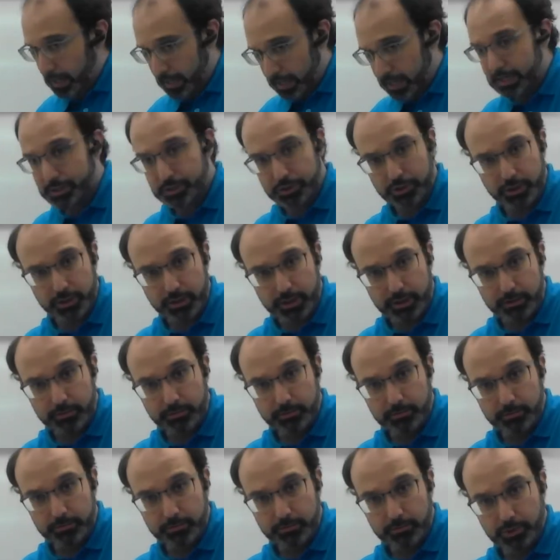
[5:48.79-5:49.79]
It's good.
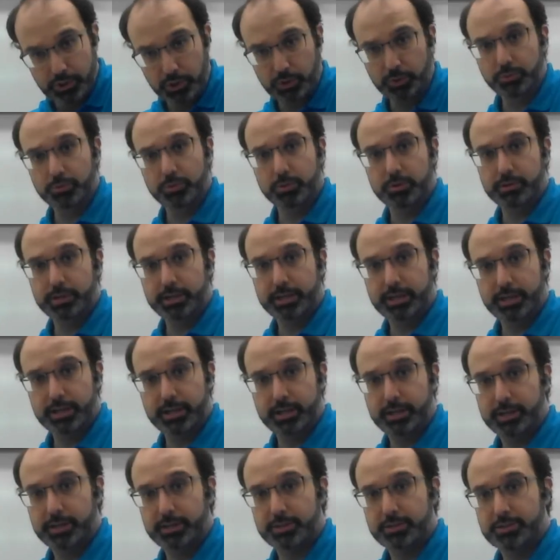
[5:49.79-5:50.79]
Don't worry,
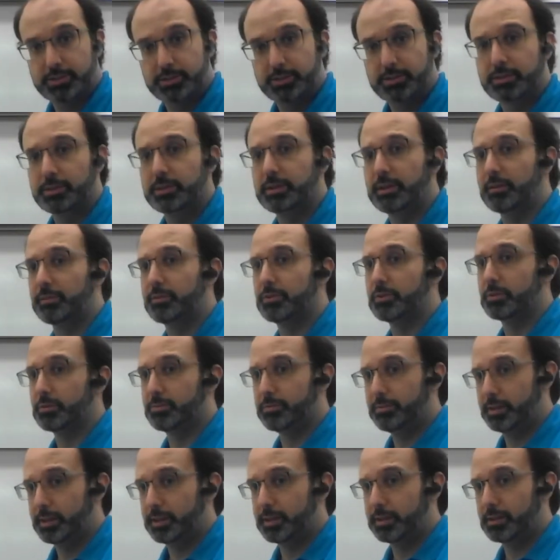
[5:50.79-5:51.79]
guys, if you're
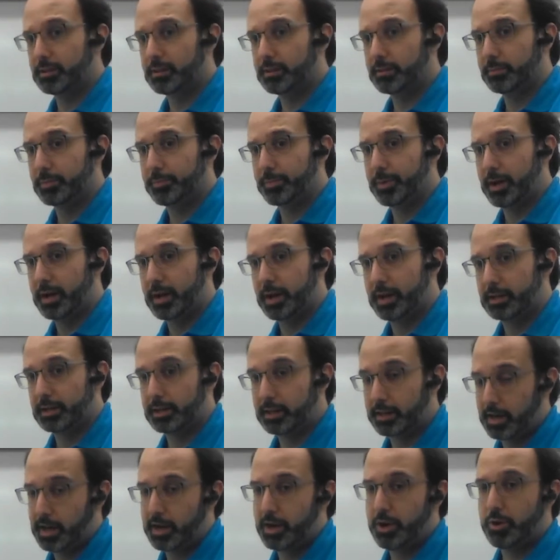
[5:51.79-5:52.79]
feeling a little bit behind.
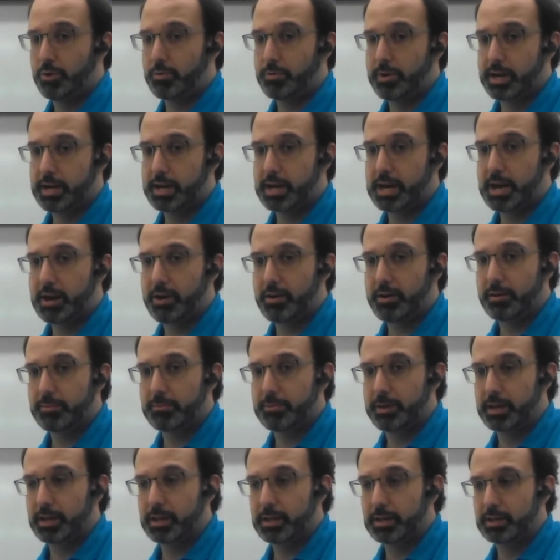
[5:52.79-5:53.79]
Like, I know right now I'm
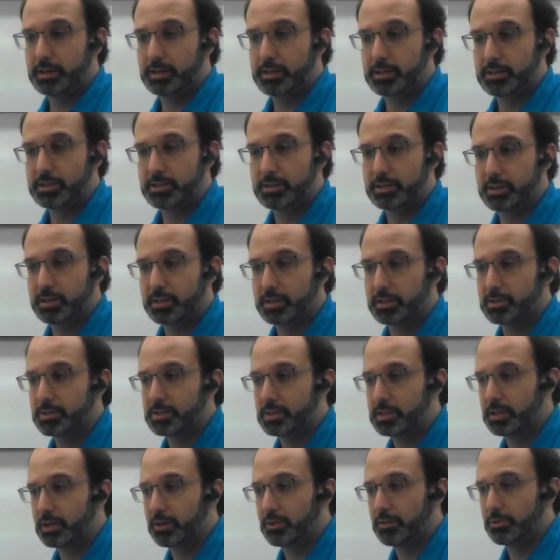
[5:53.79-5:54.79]
making these things
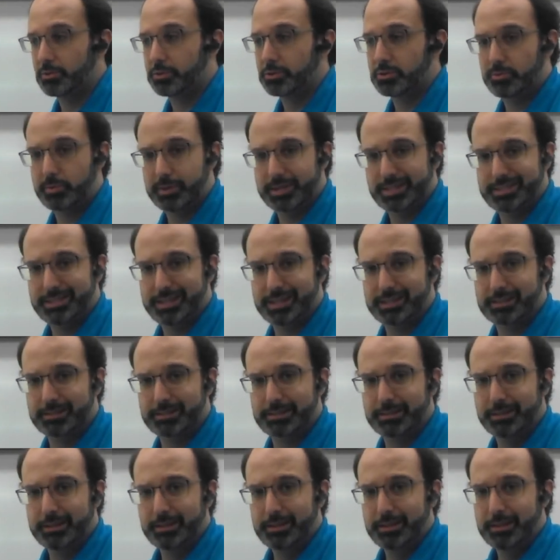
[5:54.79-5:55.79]
here on the
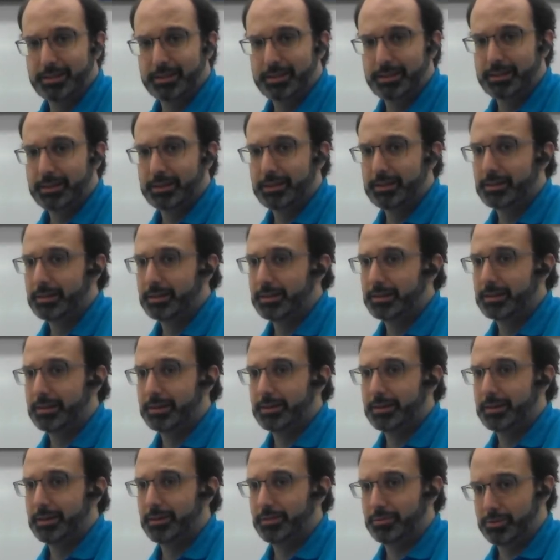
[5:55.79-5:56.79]
22nd.
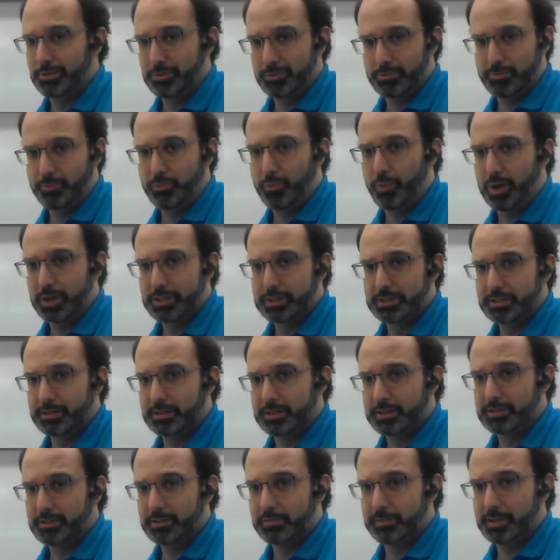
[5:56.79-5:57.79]
If you're watching
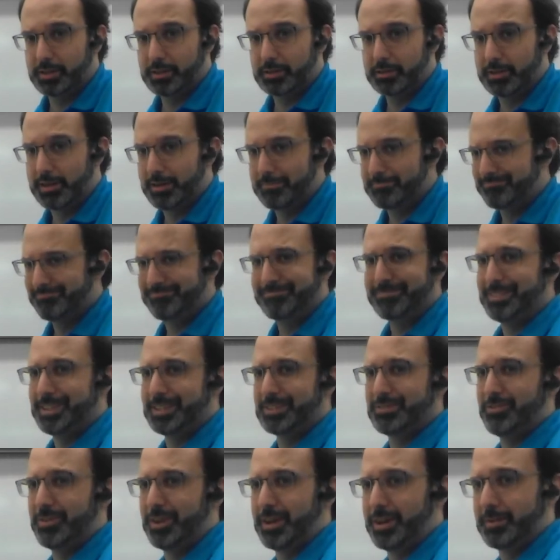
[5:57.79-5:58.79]
these some other time,
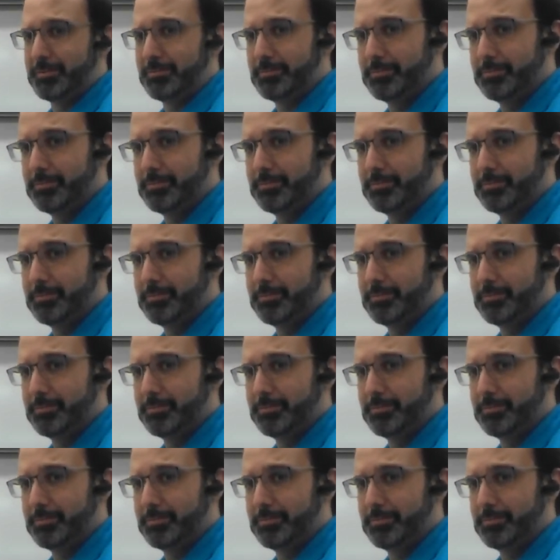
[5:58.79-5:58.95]
that's fine.